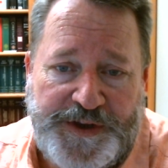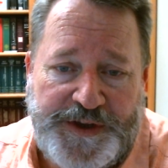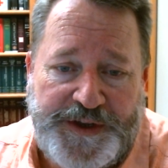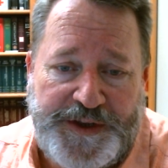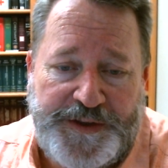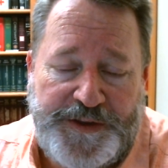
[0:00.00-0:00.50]

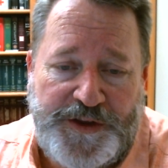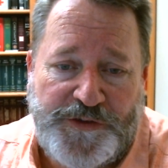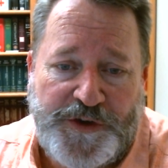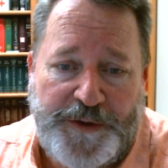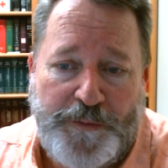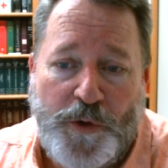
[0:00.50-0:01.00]
And these
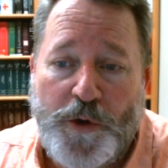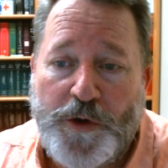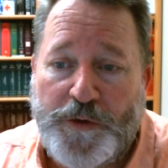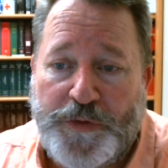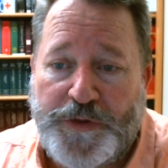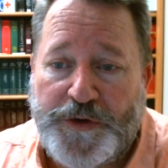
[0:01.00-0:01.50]
are
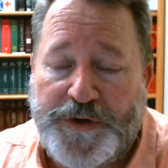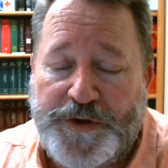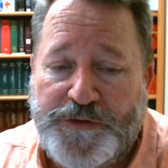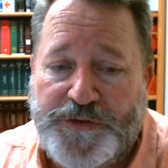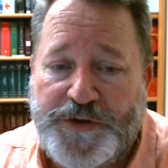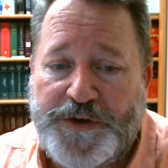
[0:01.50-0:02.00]
moral
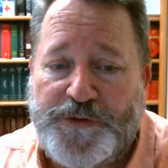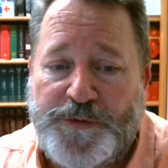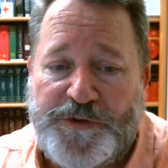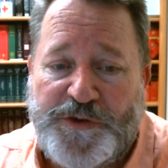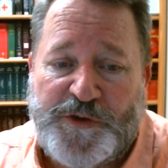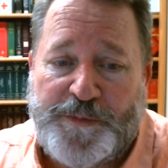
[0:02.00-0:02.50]
theories, theories
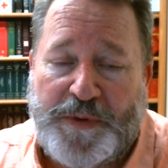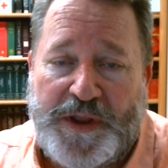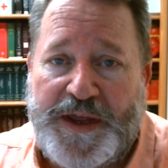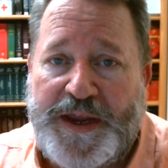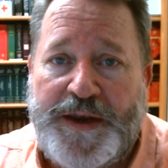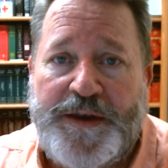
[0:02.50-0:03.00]
which
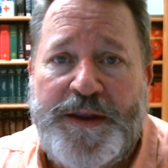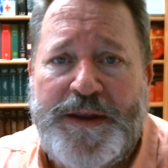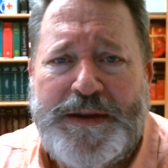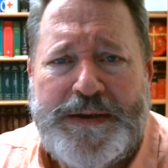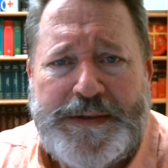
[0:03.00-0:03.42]
explain